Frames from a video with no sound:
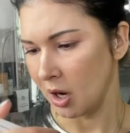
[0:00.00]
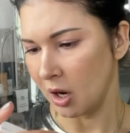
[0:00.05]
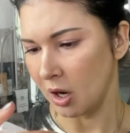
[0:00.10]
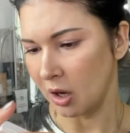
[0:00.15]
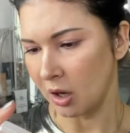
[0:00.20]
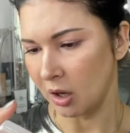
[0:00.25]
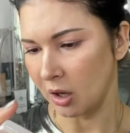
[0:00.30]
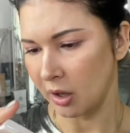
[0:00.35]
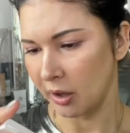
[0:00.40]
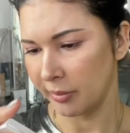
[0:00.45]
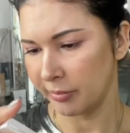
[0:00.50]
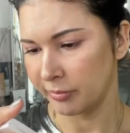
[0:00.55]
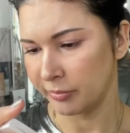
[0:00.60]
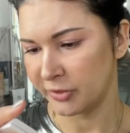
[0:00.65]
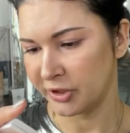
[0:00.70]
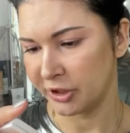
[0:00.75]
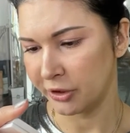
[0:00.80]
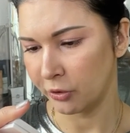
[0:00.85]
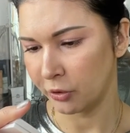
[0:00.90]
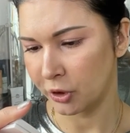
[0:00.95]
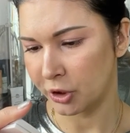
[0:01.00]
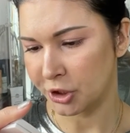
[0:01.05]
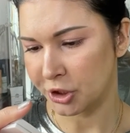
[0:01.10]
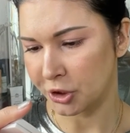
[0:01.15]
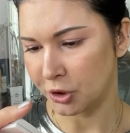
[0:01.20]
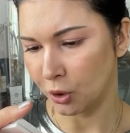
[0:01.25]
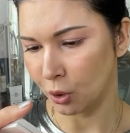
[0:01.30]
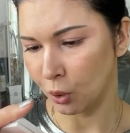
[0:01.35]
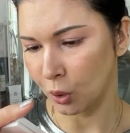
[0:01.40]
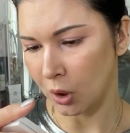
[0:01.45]
Dior
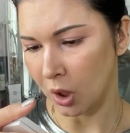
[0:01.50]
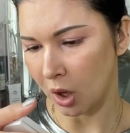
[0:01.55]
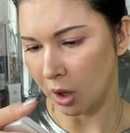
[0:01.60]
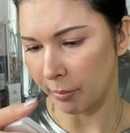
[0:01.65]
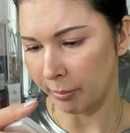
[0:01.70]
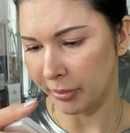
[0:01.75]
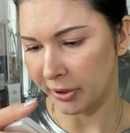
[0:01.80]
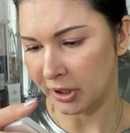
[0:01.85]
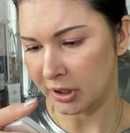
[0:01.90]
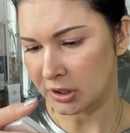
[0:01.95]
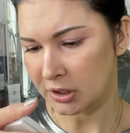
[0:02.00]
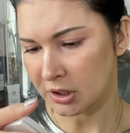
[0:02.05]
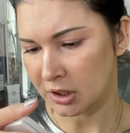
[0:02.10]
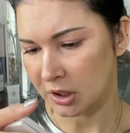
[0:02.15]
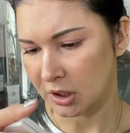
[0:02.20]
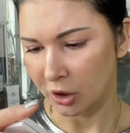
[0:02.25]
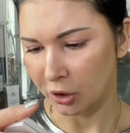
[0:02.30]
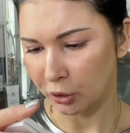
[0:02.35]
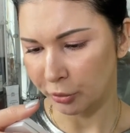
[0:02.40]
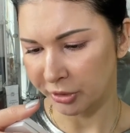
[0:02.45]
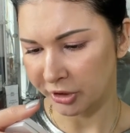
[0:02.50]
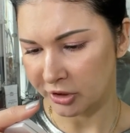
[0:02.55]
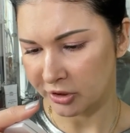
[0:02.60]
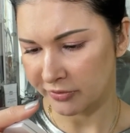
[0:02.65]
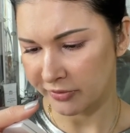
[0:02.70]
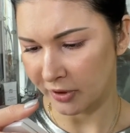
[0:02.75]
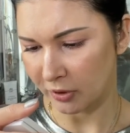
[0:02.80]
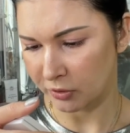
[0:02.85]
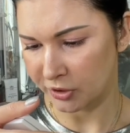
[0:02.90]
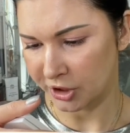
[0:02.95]
Snow Compact Luminous
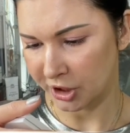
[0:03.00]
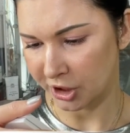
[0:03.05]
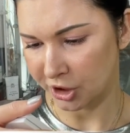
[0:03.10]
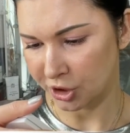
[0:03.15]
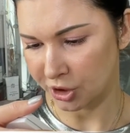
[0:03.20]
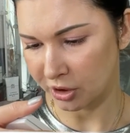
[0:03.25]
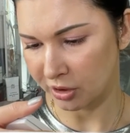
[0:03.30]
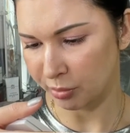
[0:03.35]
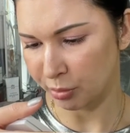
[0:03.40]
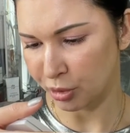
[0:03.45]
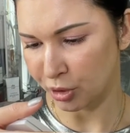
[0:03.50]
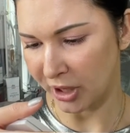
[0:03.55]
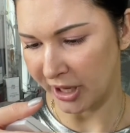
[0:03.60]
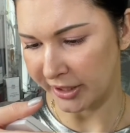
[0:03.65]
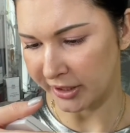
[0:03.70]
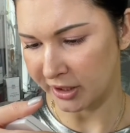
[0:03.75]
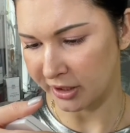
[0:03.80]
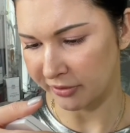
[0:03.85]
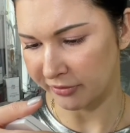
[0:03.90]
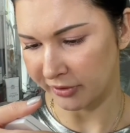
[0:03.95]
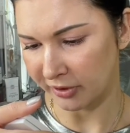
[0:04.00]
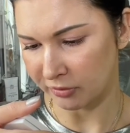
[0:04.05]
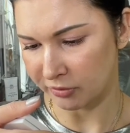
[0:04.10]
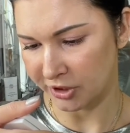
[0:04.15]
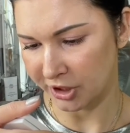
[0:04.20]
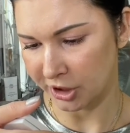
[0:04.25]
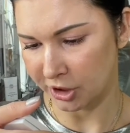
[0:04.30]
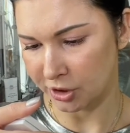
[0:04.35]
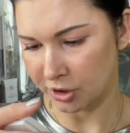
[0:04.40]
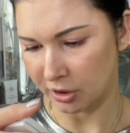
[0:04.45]
Foundation Brightening
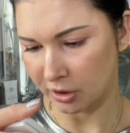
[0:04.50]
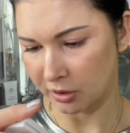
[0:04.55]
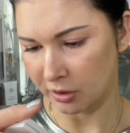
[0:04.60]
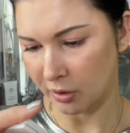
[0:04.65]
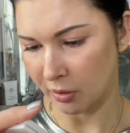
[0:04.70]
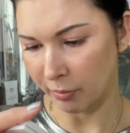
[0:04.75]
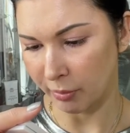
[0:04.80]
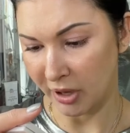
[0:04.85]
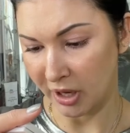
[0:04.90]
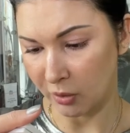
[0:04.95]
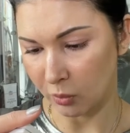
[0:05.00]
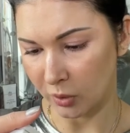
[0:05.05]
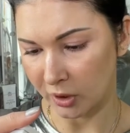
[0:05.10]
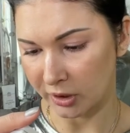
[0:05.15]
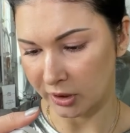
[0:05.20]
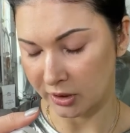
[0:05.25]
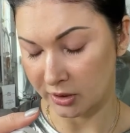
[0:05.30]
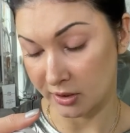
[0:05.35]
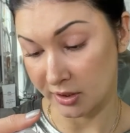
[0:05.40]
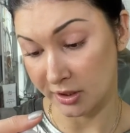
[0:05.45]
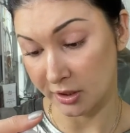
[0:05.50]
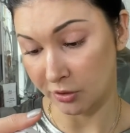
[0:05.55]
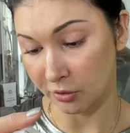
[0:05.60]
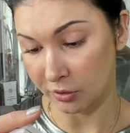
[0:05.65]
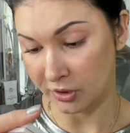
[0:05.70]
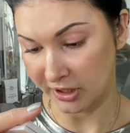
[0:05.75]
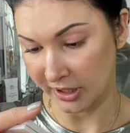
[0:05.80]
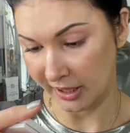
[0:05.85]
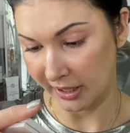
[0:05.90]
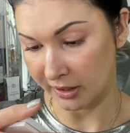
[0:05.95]
Foundation, my one in
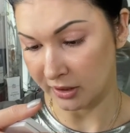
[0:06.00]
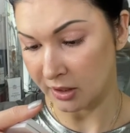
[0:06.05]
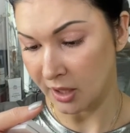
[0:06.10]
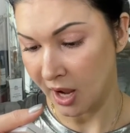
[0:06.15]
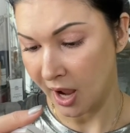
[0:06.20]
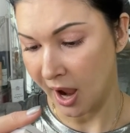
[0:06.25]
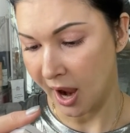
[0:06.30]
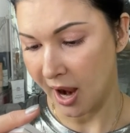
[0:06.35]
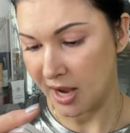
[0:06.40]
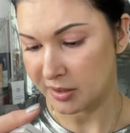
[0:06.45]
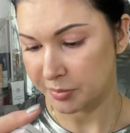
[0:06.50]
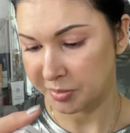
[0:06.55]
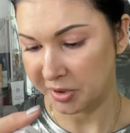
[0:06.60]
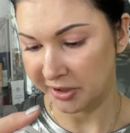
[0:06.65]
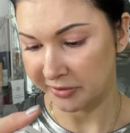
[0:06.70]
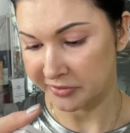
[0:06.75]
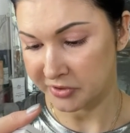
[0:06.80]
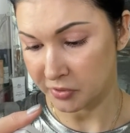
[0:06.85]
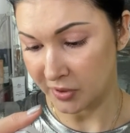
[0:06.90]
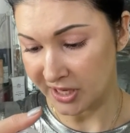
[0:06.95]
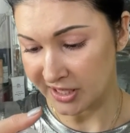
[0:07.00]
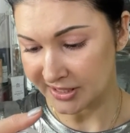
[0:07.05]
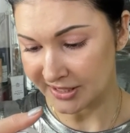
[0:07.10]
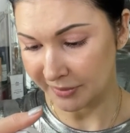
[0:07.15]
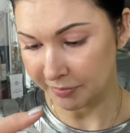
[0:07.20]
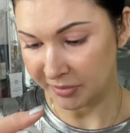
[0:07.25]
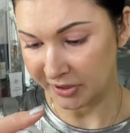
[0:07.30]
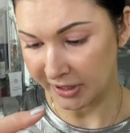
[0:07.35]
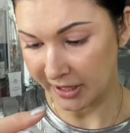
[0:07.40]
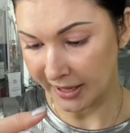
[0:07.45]
010, SPF 20,
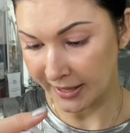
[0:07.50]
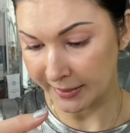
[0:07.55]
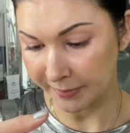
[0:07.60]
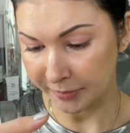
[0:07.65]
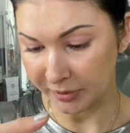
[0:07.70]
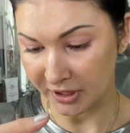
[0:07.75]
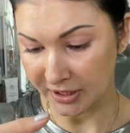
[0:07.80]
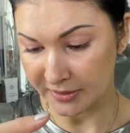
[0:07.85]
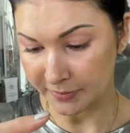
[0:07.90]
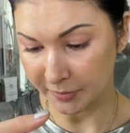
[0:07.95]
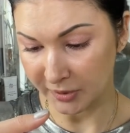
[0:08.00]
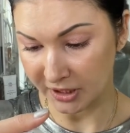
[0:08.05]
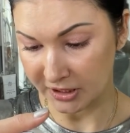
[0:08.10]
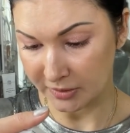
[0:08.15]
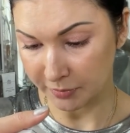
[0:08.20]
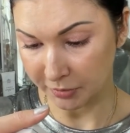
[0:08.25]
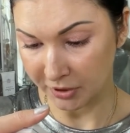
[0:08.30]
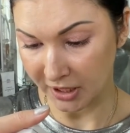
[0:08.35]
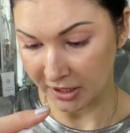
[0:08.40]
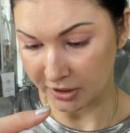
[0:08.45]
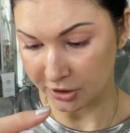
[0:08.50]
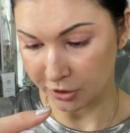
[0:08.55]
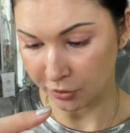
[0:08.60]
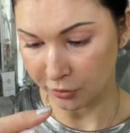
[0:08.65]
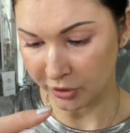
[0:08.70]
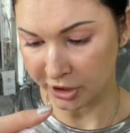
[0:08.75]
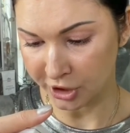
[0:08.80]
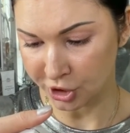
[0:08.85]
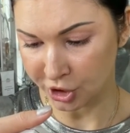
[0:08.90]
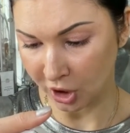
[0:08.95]
PA++++,
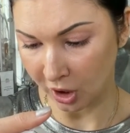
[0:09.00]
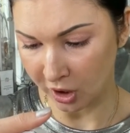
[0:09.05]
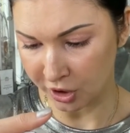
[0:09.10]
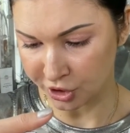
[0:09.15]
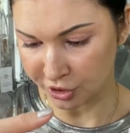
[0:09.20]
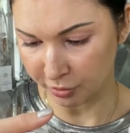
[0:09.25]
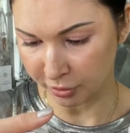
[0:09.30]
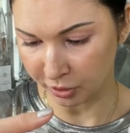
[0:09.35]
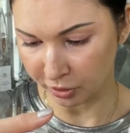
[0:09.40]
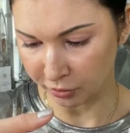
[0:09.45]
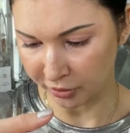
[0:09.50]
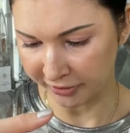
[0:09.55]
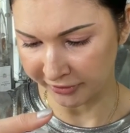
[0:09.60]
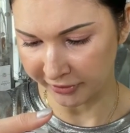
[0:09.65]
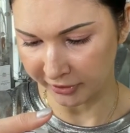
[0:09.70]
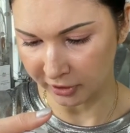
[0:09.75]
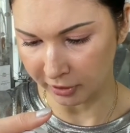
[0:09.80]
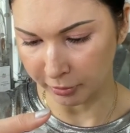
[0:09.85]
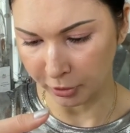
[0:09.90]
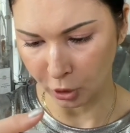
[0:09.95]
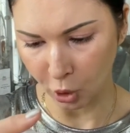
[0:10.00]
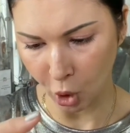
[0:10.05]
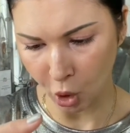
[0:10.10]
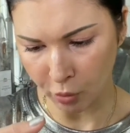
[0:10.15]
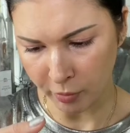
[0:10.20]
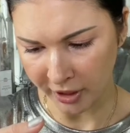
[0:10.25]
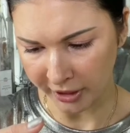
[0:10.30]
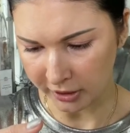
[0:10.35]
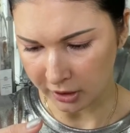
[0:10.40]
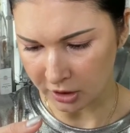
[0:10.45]
rechargeable, refillable. Oh
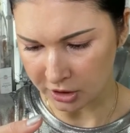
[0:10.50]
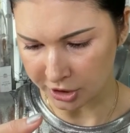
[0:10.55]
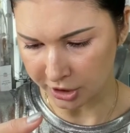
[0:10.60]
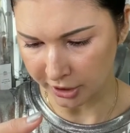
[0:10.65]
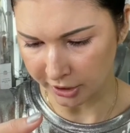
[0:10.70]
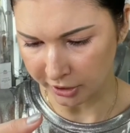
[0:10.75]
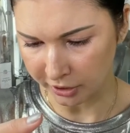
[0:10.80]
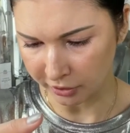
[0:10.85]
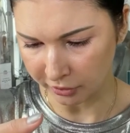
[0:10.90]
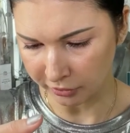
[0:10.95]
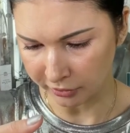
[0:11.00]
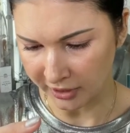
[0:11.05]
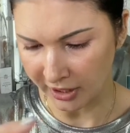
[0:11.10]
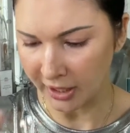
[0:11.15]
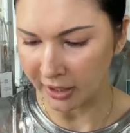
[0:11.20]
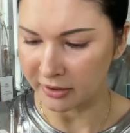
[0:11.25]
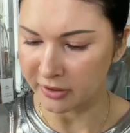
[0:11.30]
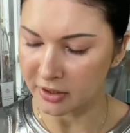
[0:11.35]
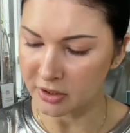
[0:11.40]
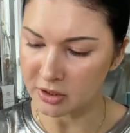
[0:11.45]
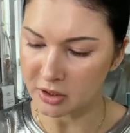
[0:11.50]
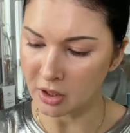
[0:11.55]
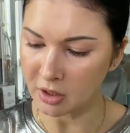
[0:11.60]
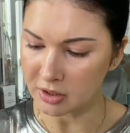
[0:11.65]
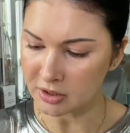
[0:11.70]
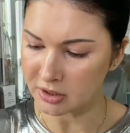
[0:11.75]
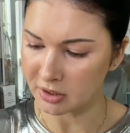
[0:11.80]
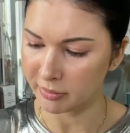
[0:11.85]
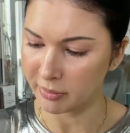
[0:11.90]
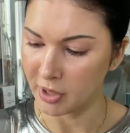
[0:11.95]
my gosh, I didn't know that. That's
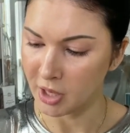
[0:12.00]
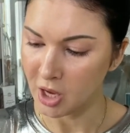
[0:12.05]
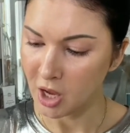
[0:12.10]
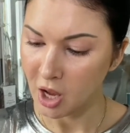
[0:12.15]
awesome.